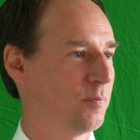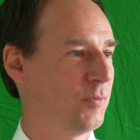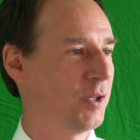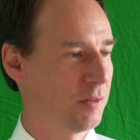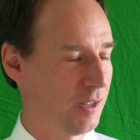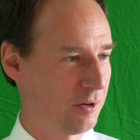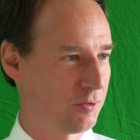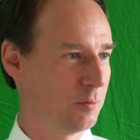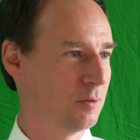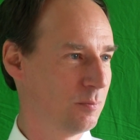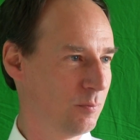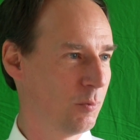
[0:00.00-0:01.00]
The
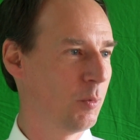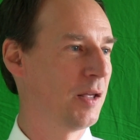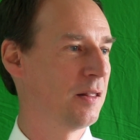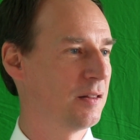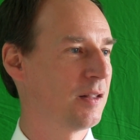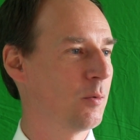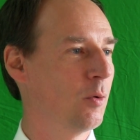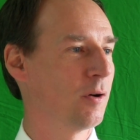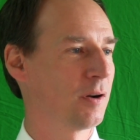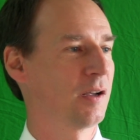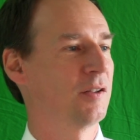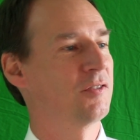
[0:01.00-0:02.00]
actual way that they
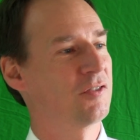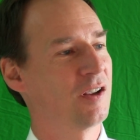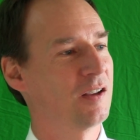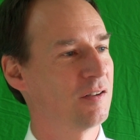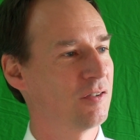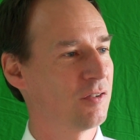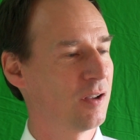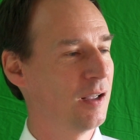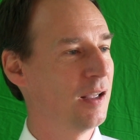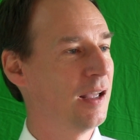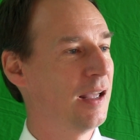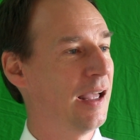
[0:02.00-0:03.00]
work has changed.
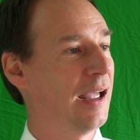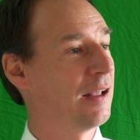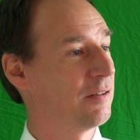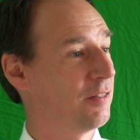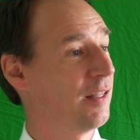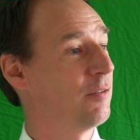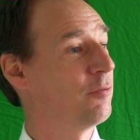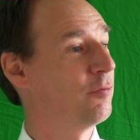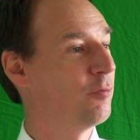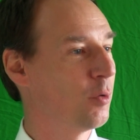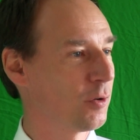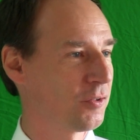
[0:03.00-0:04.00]
And they
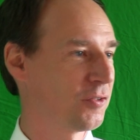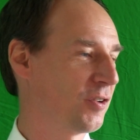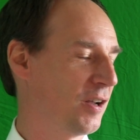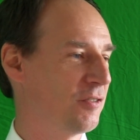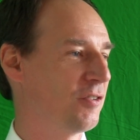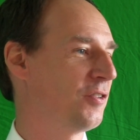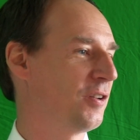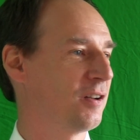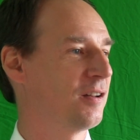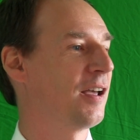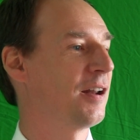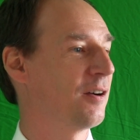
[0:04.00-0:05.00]
force changes into
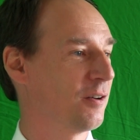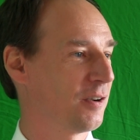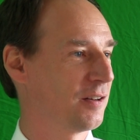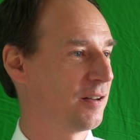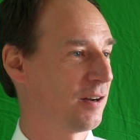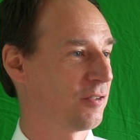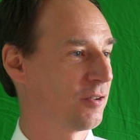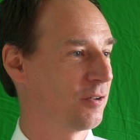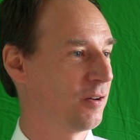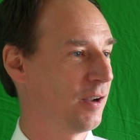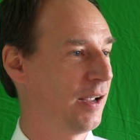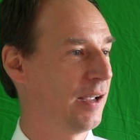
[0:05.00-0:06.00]
data architecture,
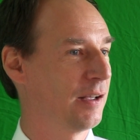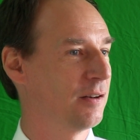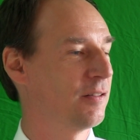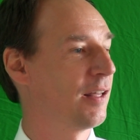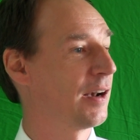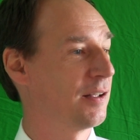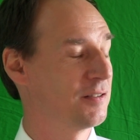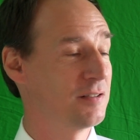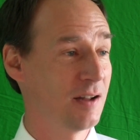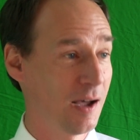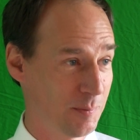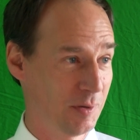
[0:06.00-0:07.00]
and that has
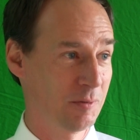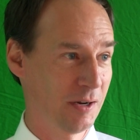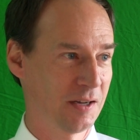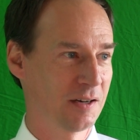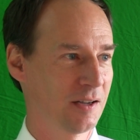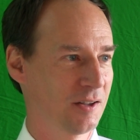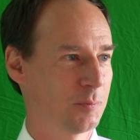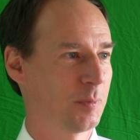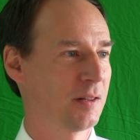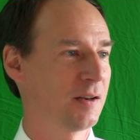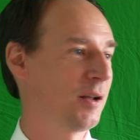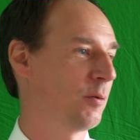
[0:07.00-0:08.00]
not been recognized by
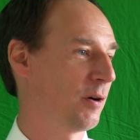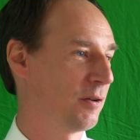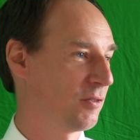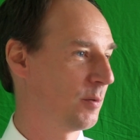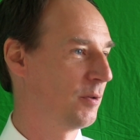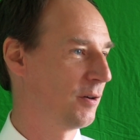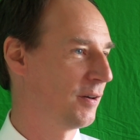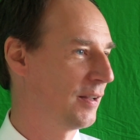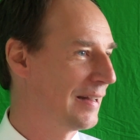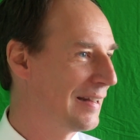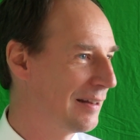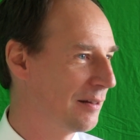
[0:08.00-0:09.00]
the data warehouse community
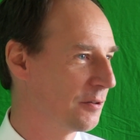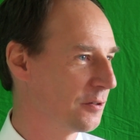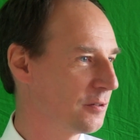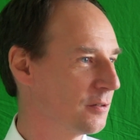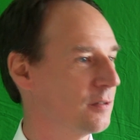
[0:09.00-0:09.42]
either.